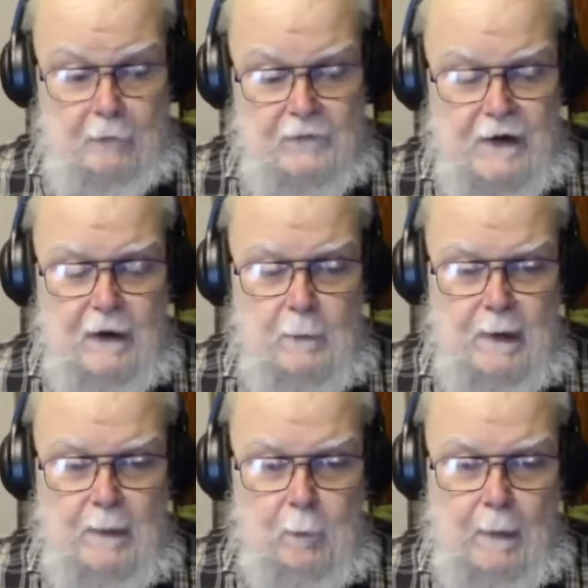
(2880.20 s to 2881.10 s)
of feeding
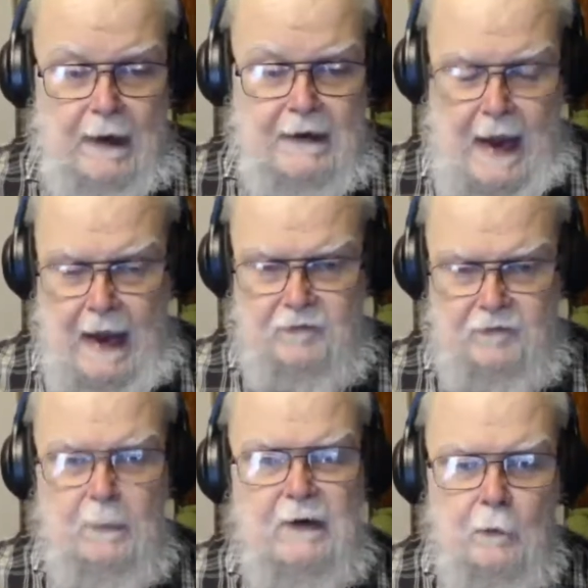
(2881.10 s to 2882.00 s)
people, my cat
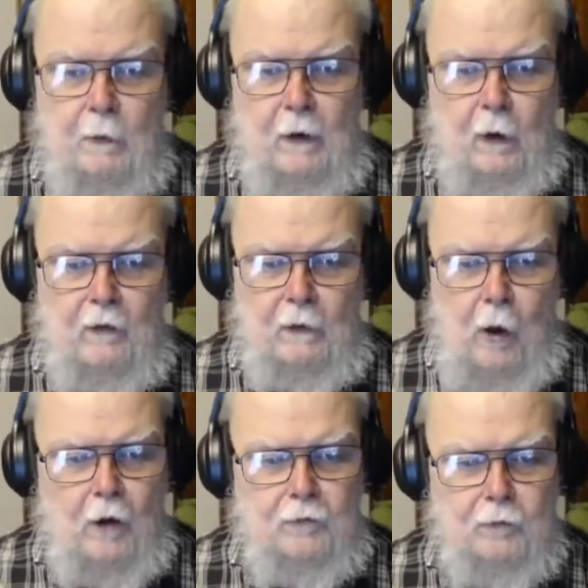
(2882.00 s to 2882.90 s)
should be doing all the
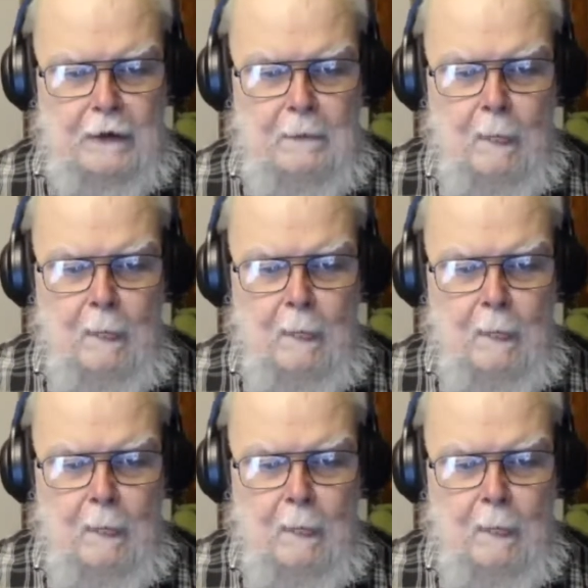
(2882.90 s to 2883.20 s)
laundry.